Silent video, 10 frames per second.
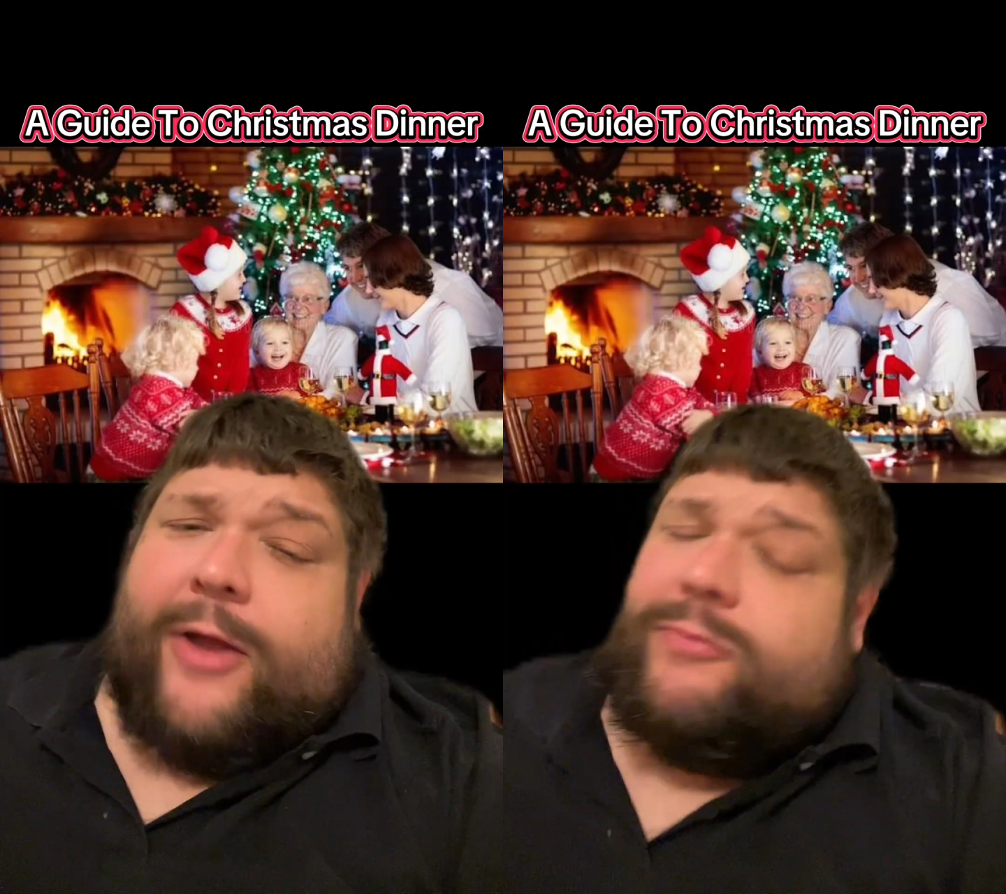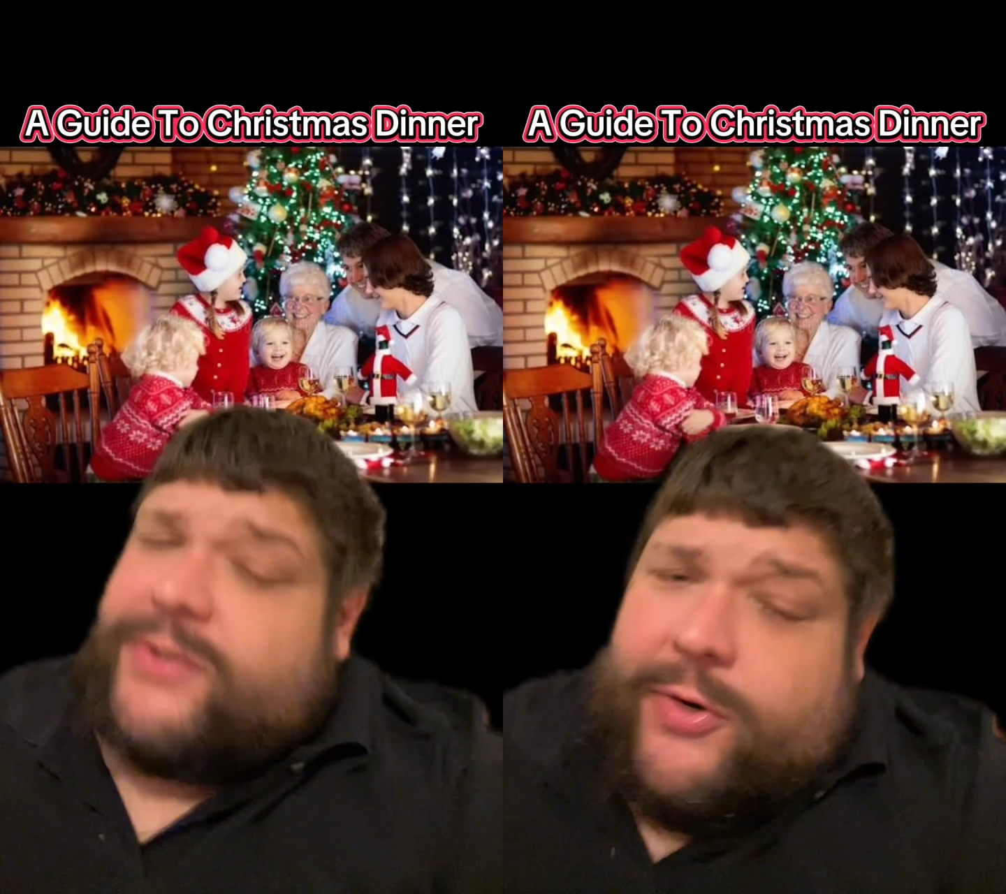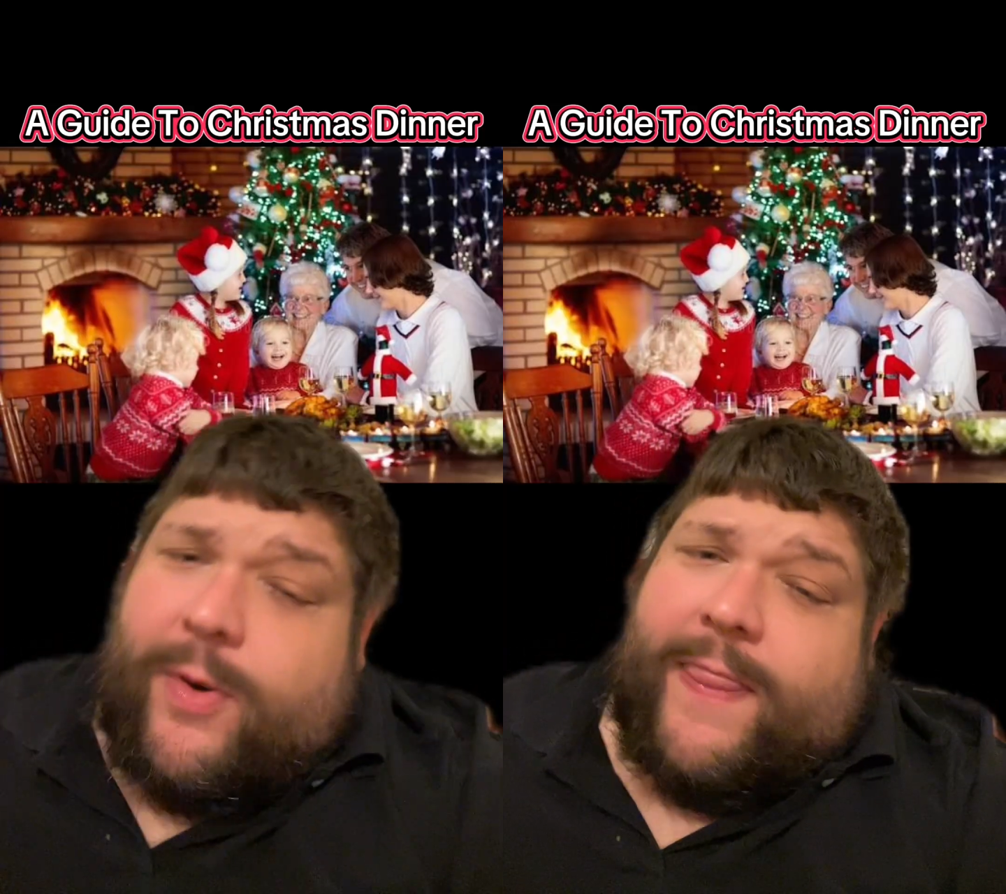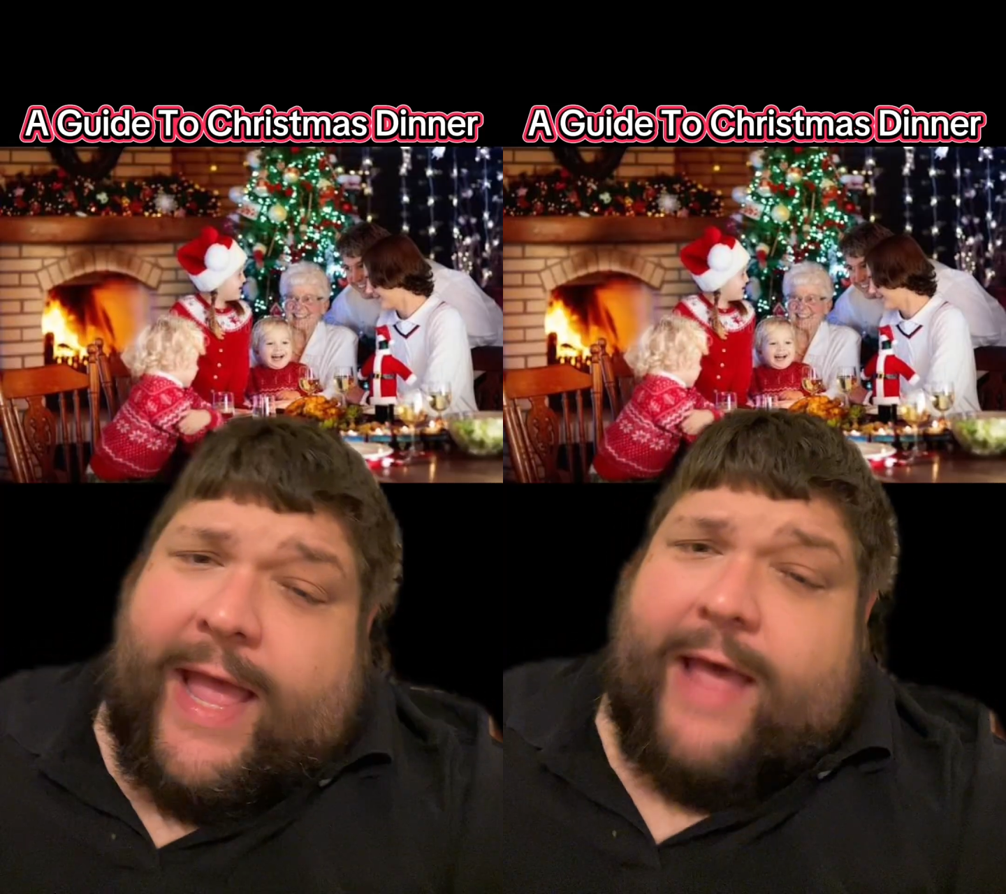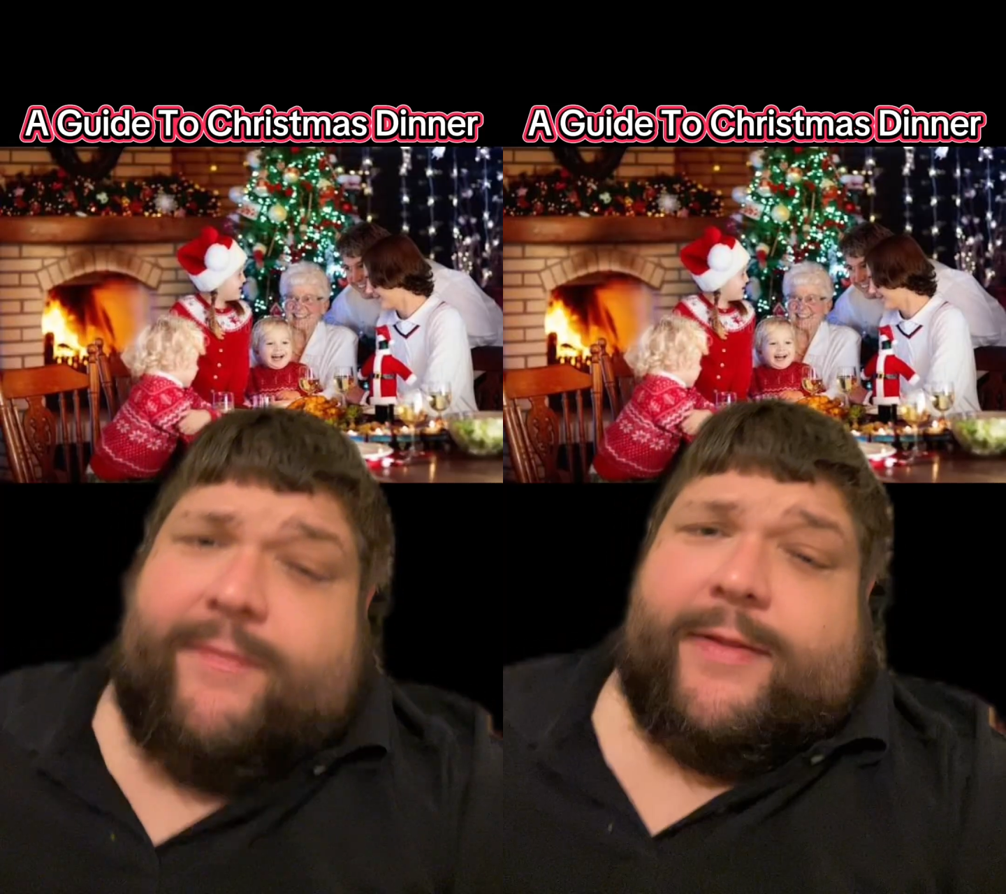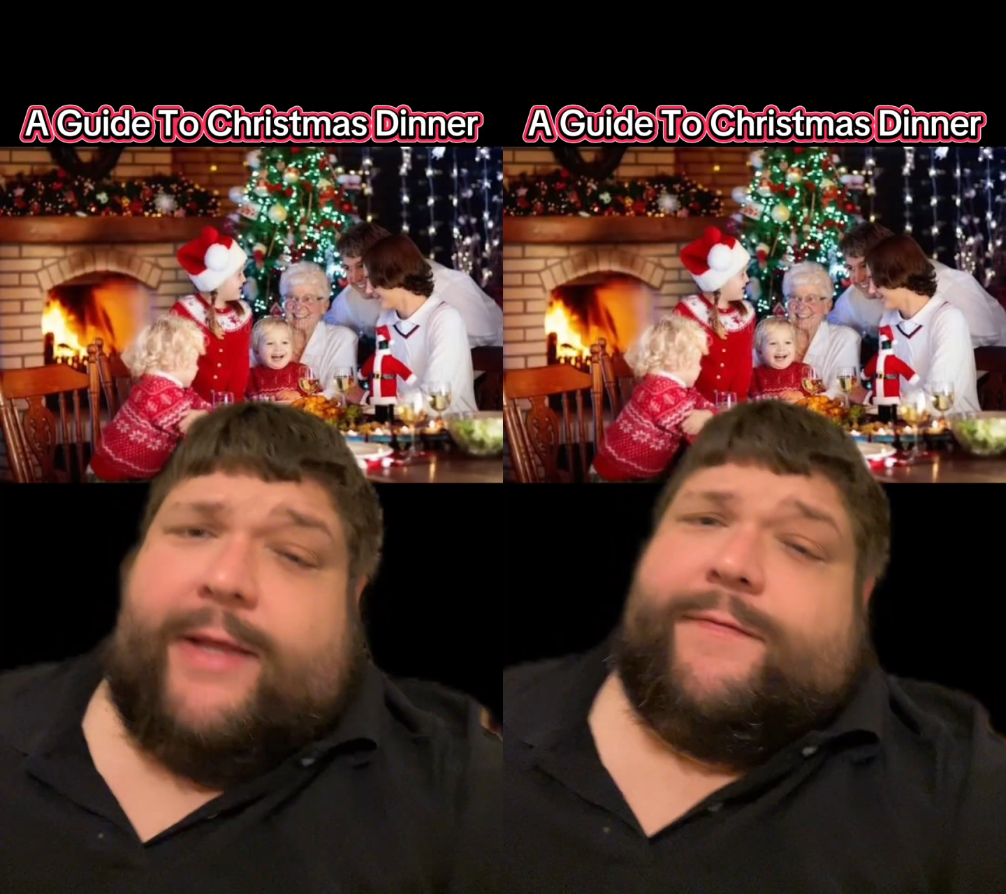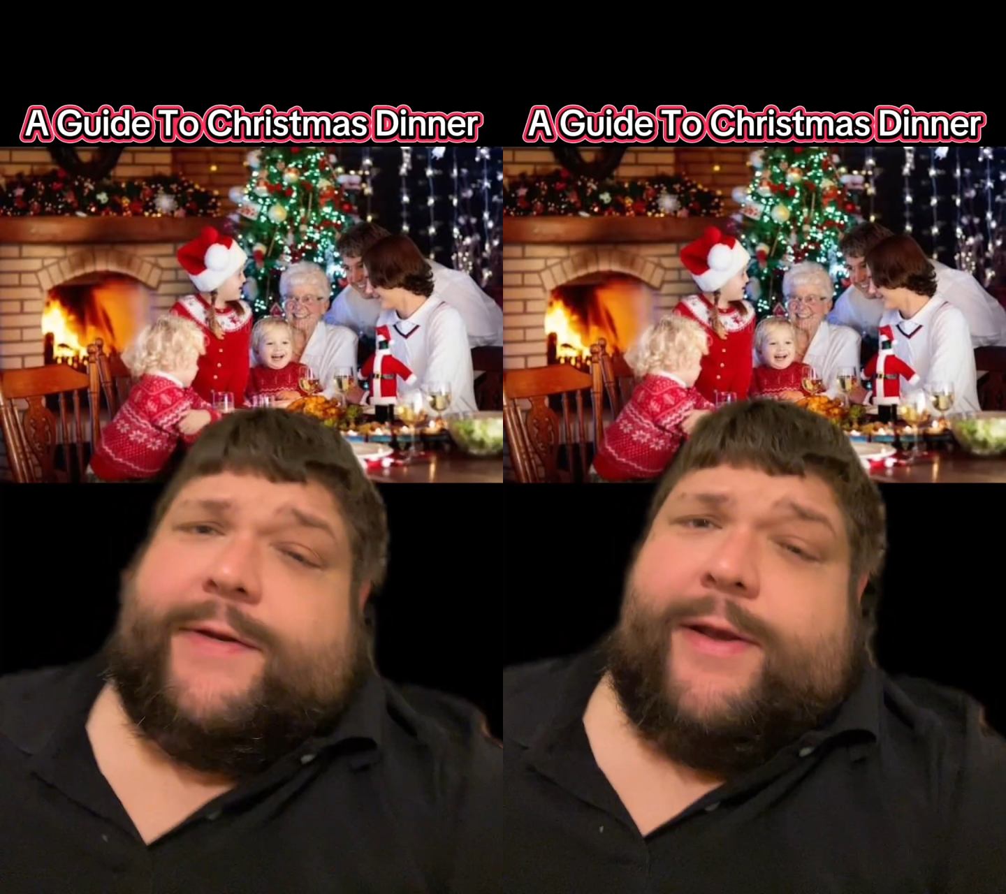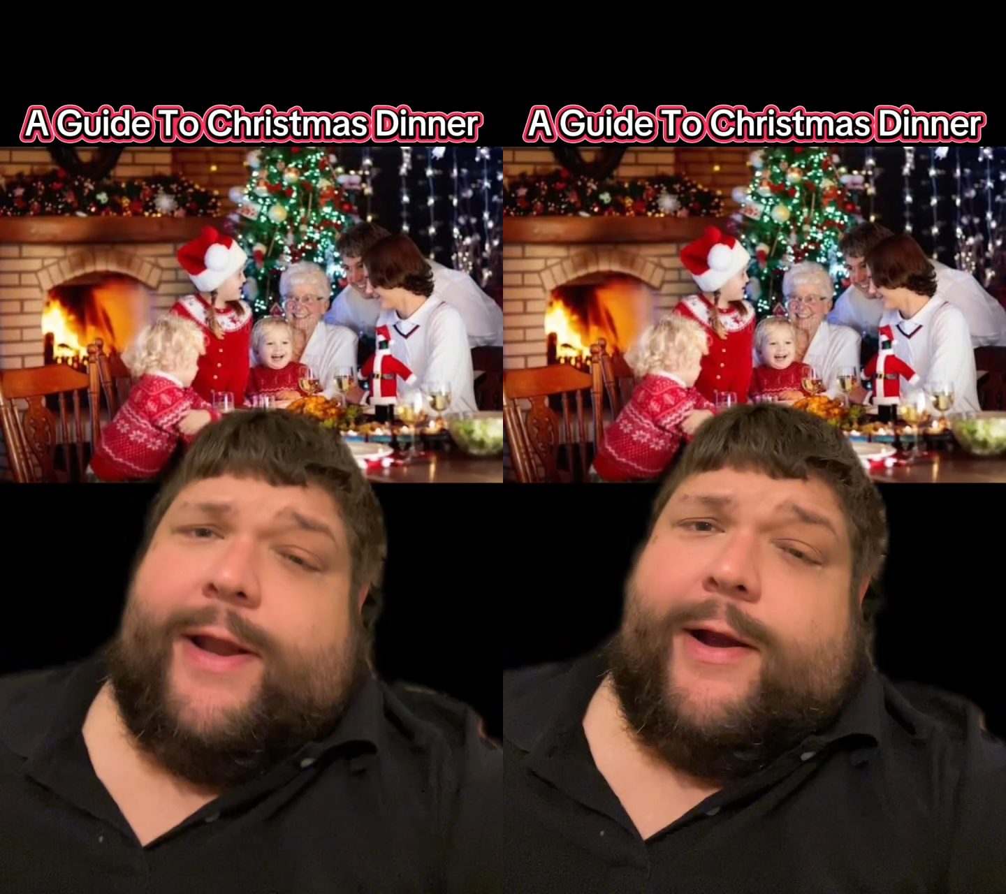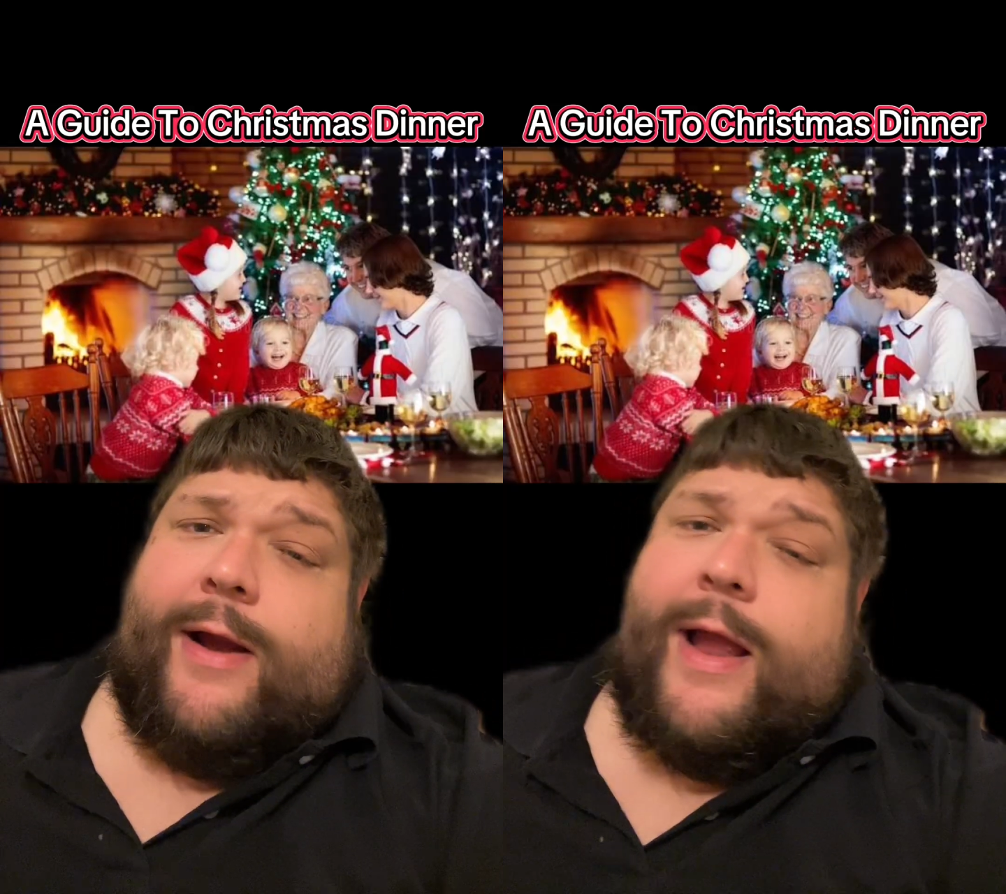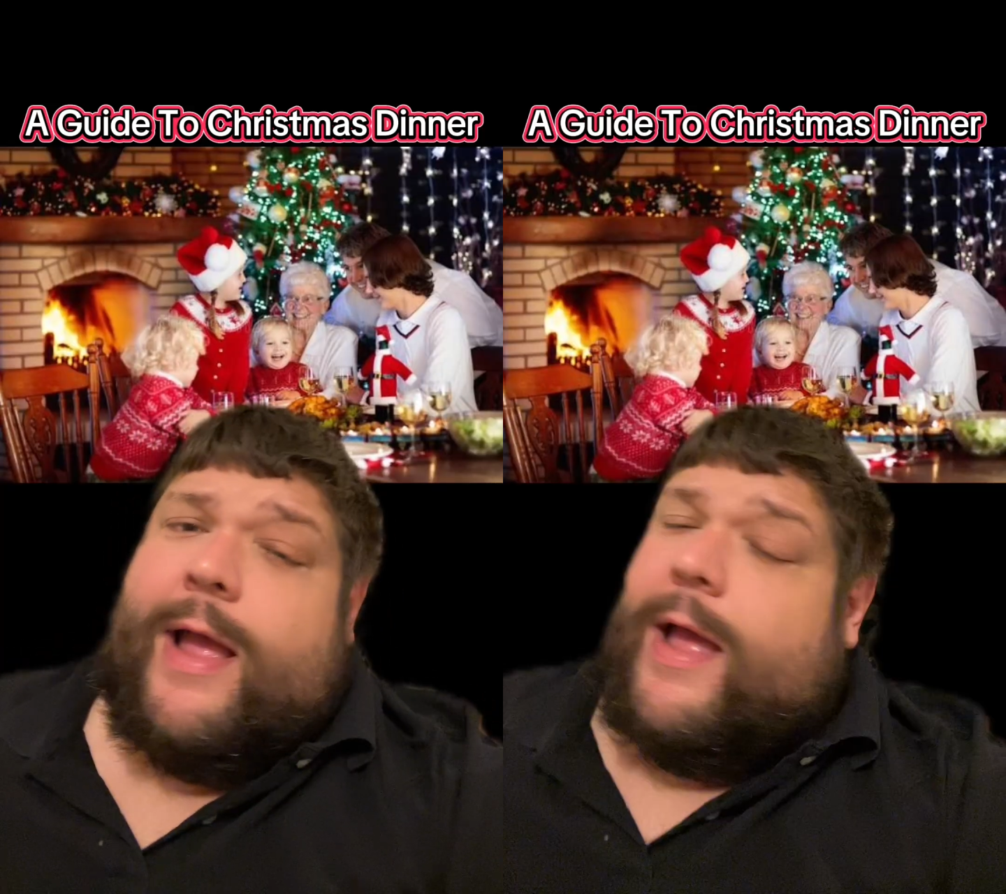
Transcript: who's doing the heavy lifting here,